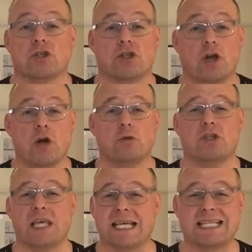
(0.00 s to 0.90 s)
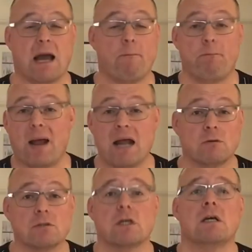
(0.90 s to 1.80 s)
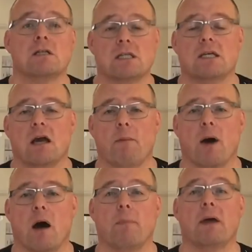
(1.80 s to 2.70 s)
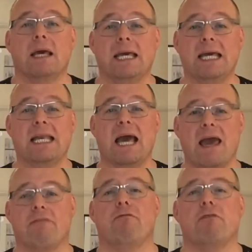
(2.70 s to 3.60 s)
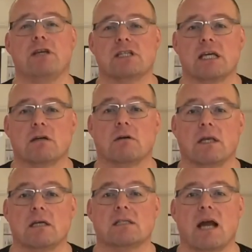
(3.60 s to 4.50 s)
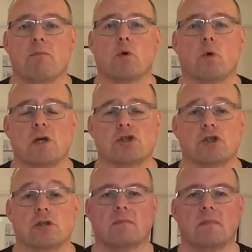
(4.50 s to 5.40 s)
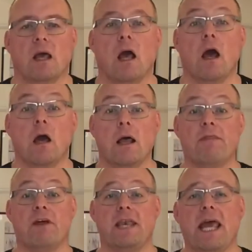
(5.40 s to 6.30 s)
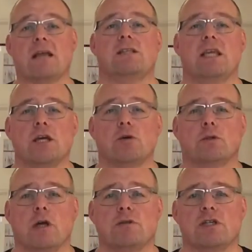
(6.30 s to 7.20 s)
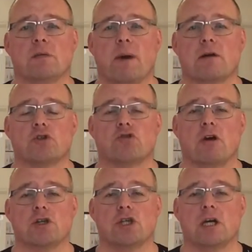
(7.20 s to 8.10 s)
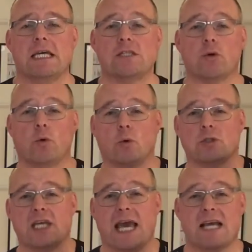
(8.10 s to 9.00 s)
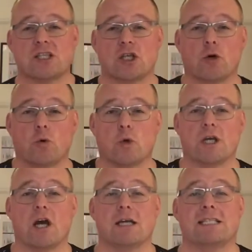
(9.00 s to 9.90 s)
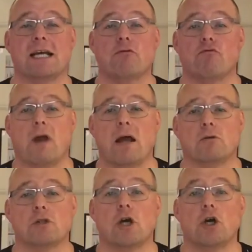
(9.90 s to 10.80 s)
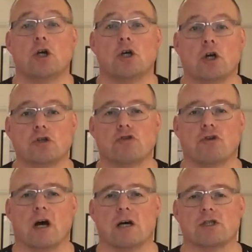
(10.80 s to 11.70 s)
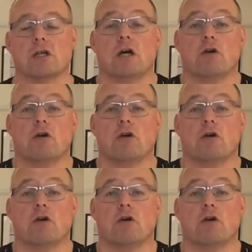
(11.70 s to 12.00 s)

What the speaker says: Those things are bound to come up in every single exam question. The next thing you'll notice about structure is all texts are organised around contrast.